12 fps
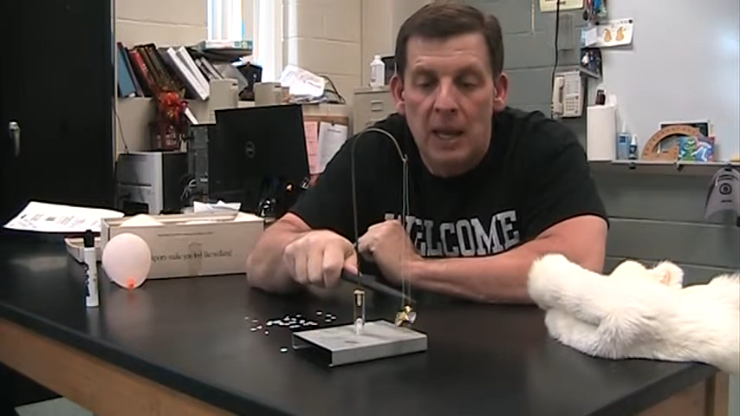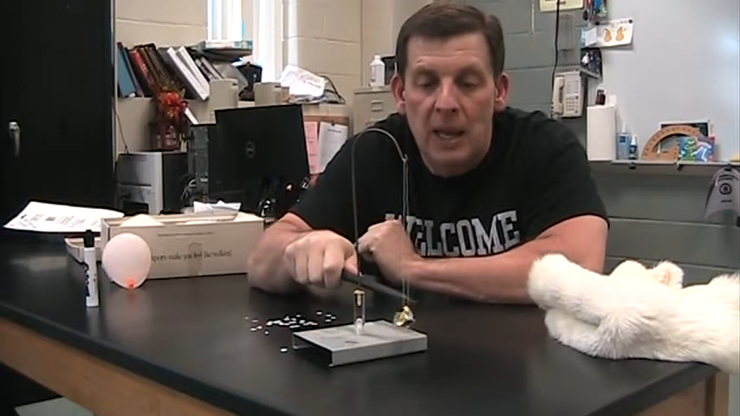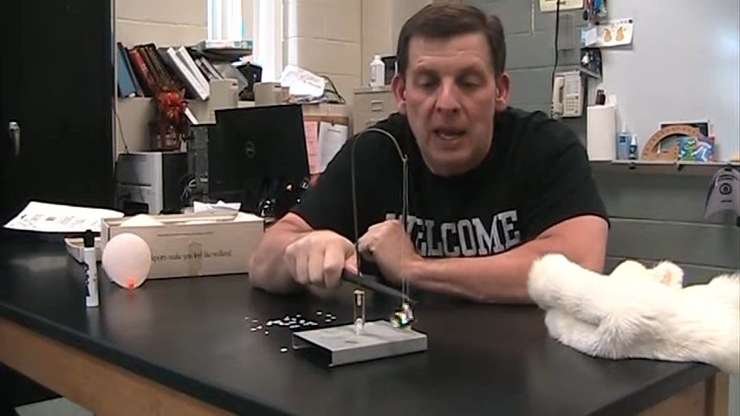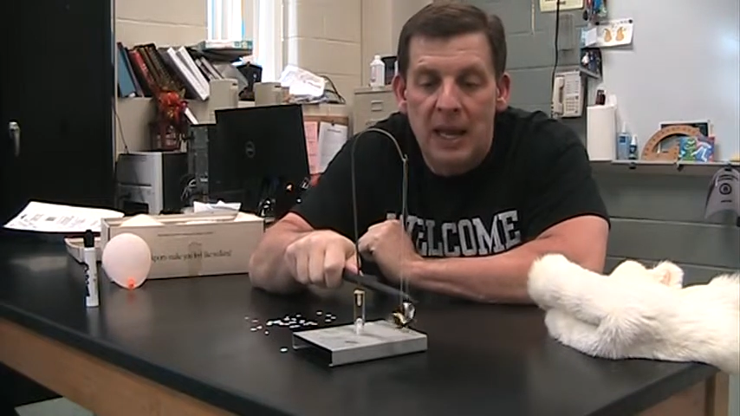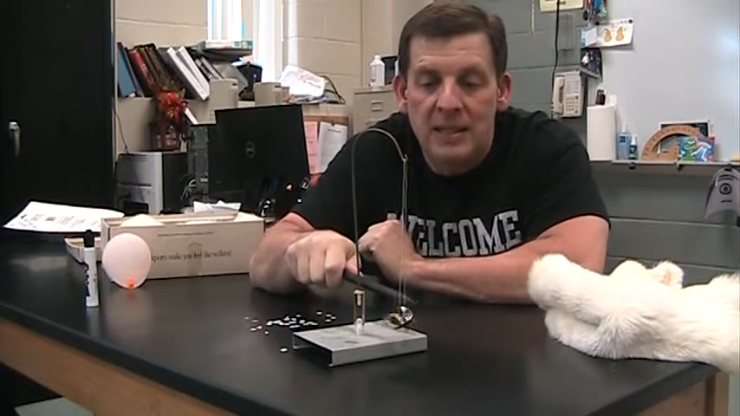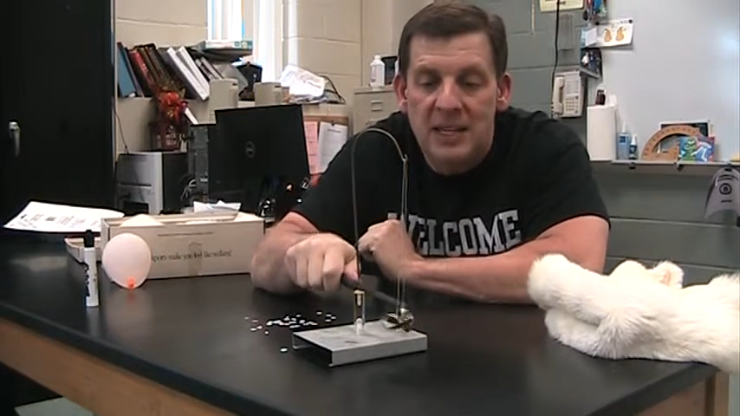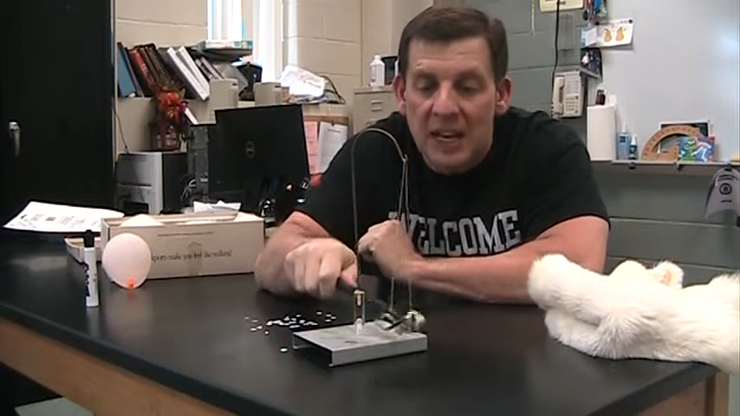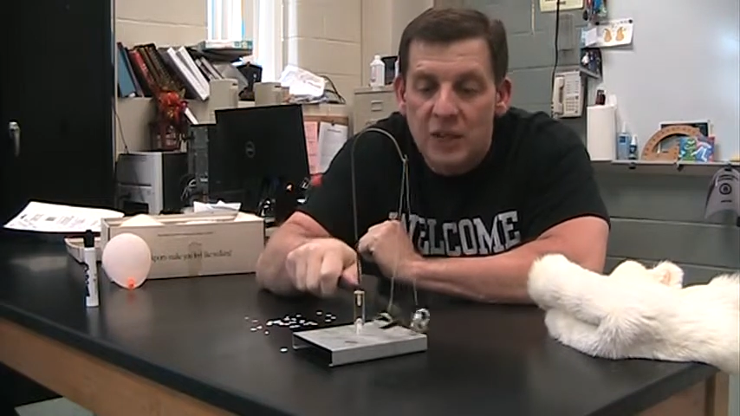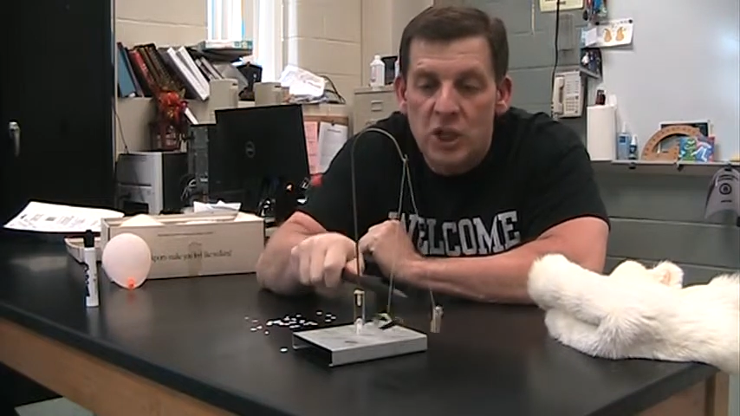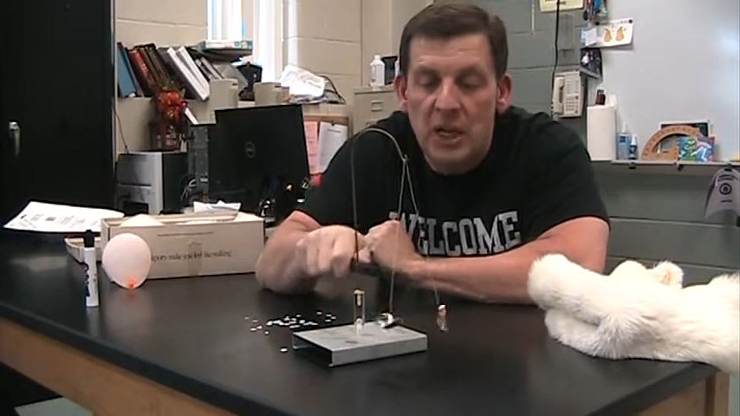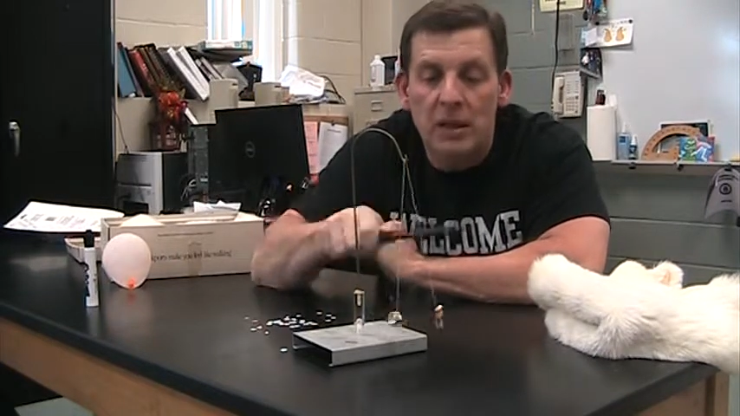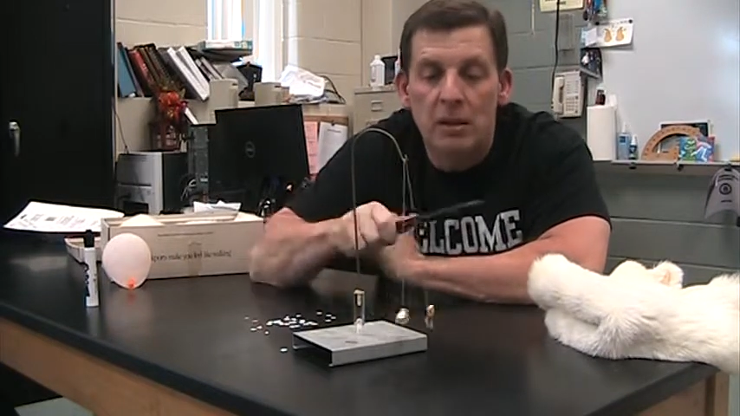and
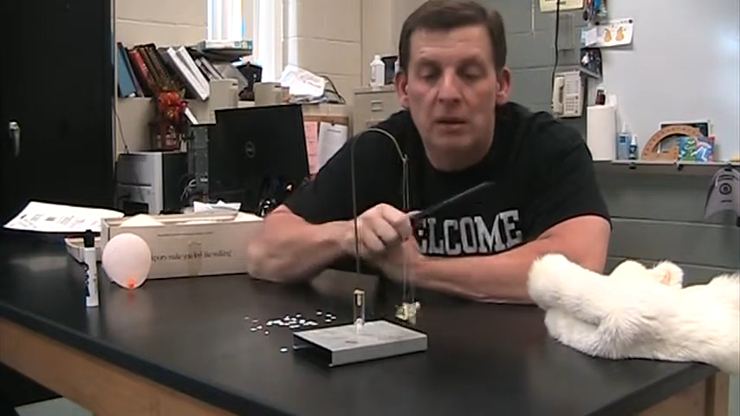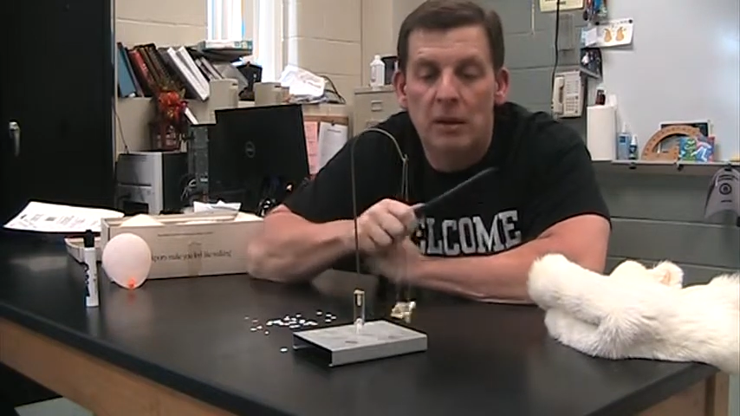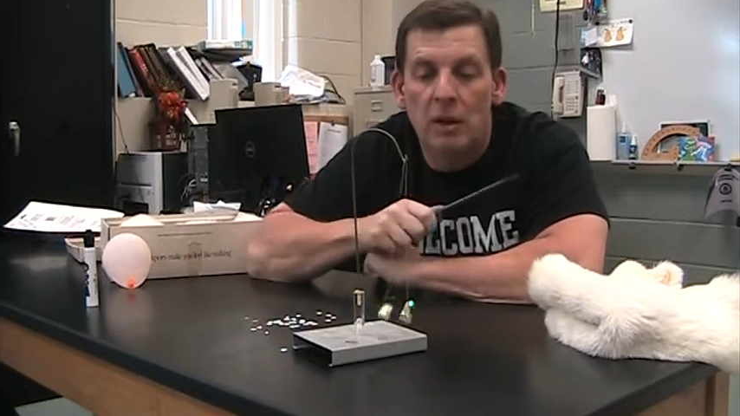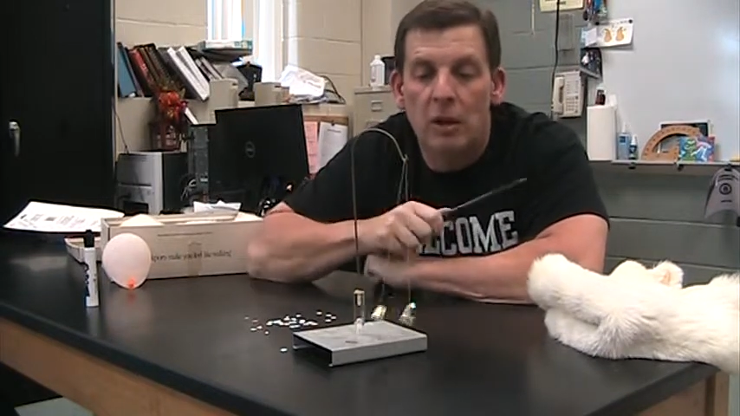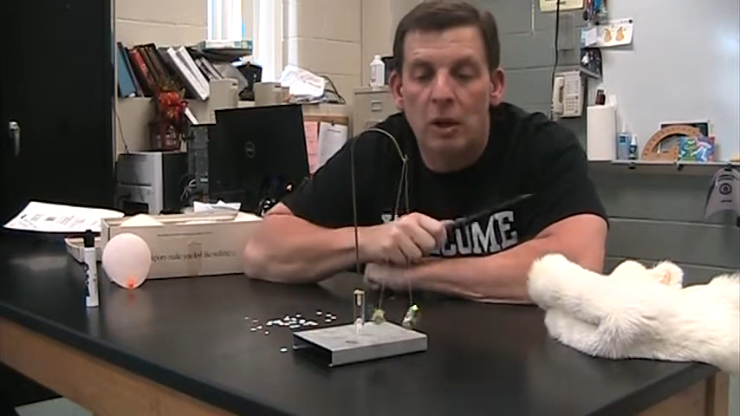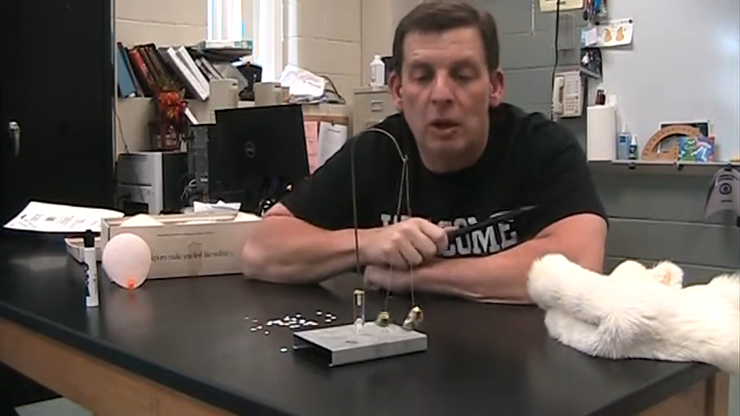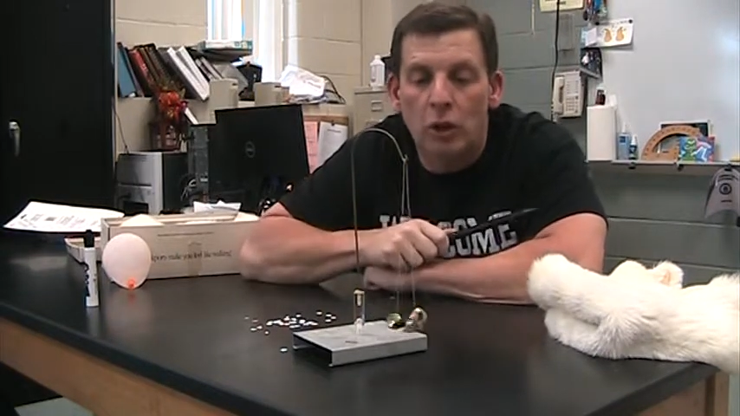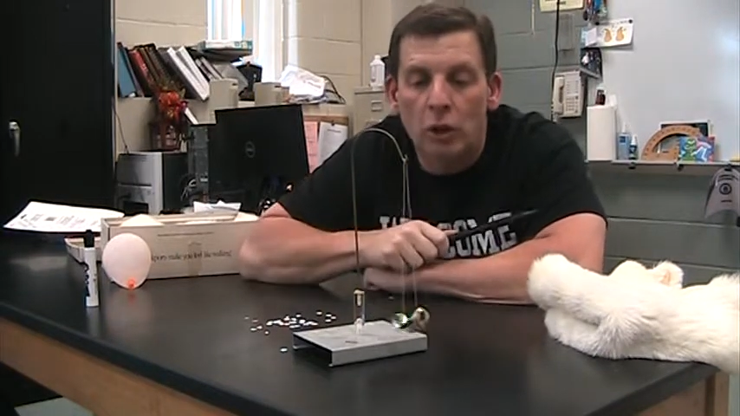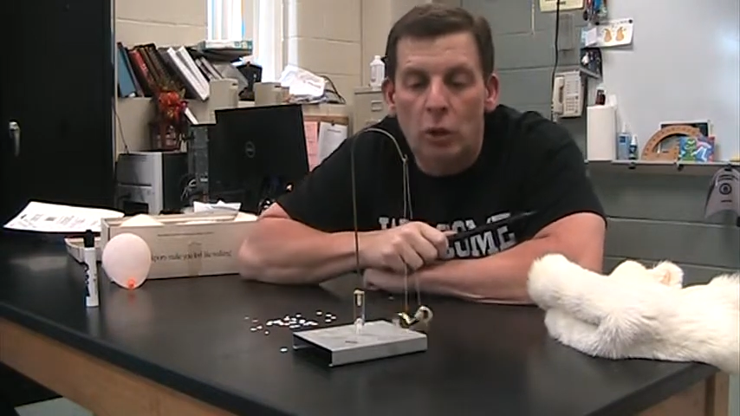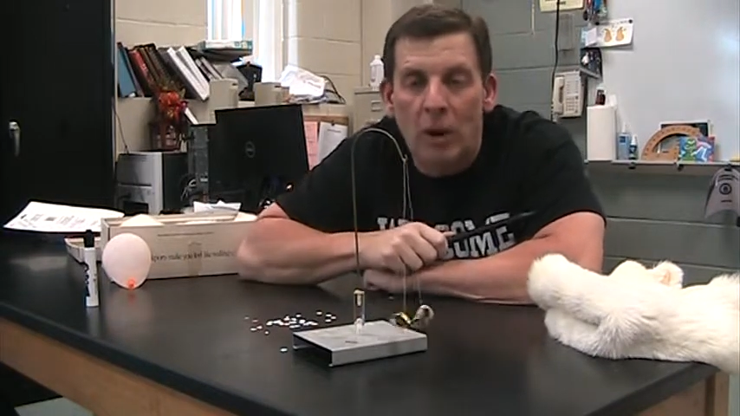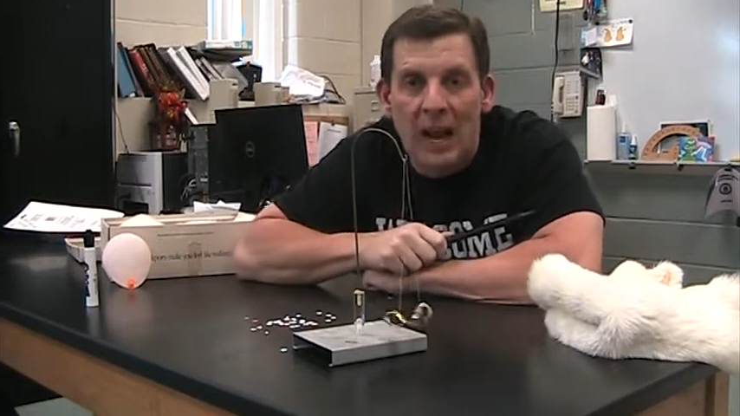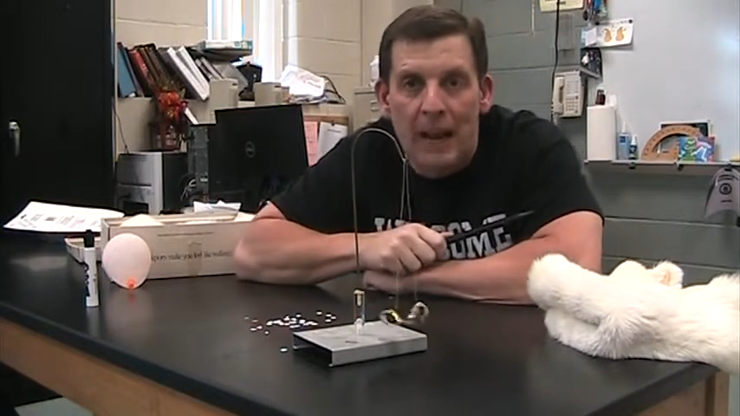touch it,
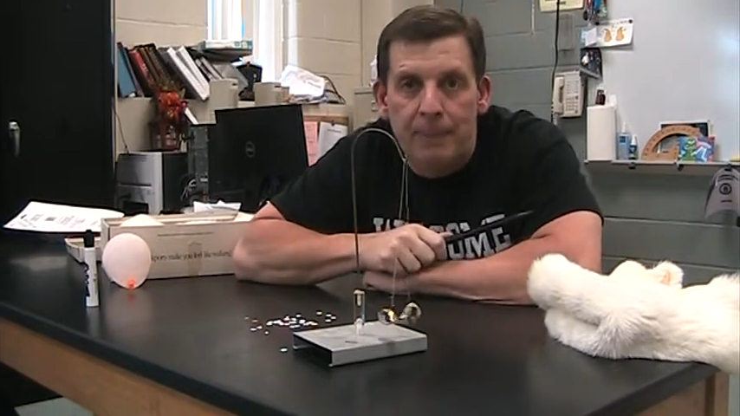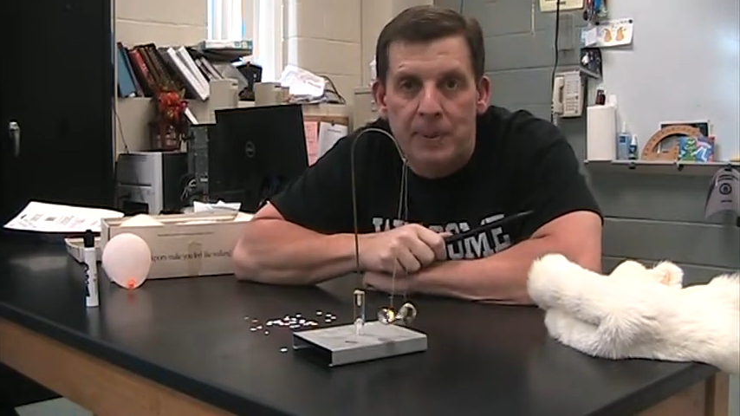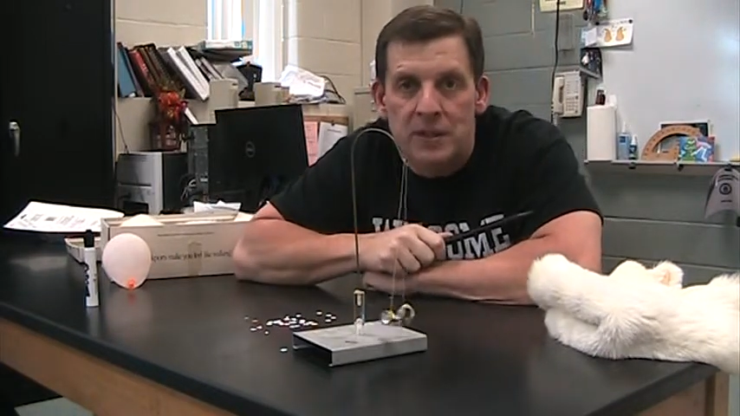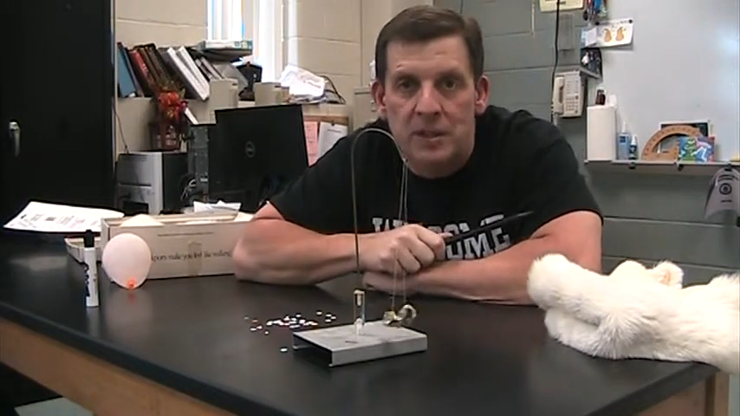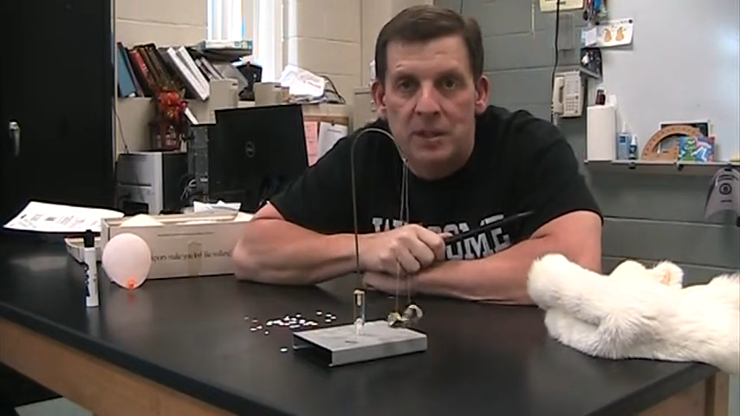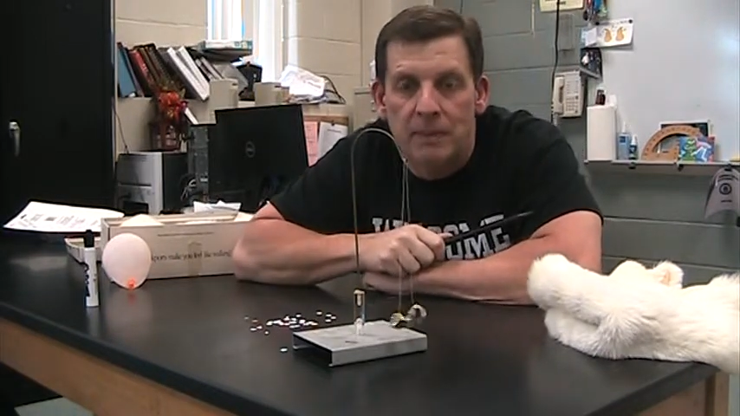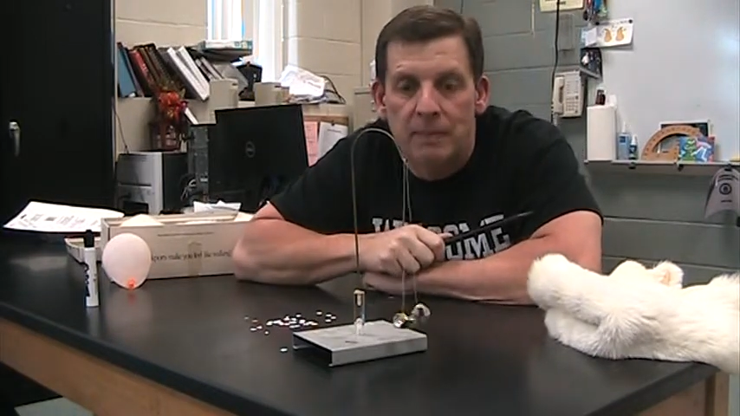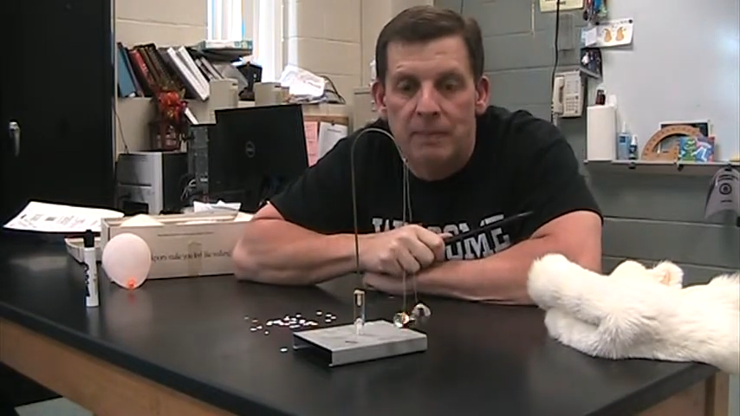look what happens.